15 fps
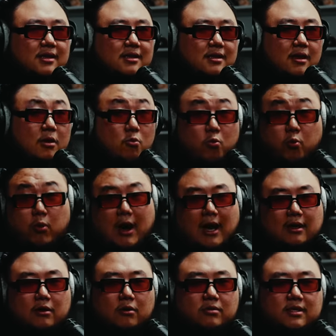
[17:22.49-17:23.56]
it,
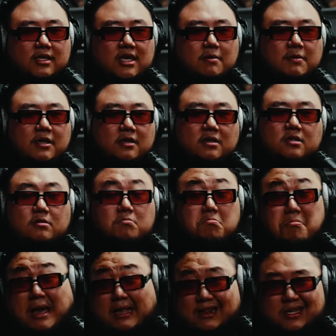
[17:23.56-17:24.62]
while only keeping the
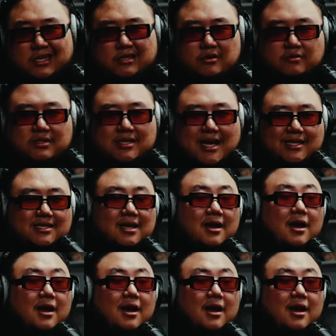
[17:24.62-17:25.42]
mainly two sets,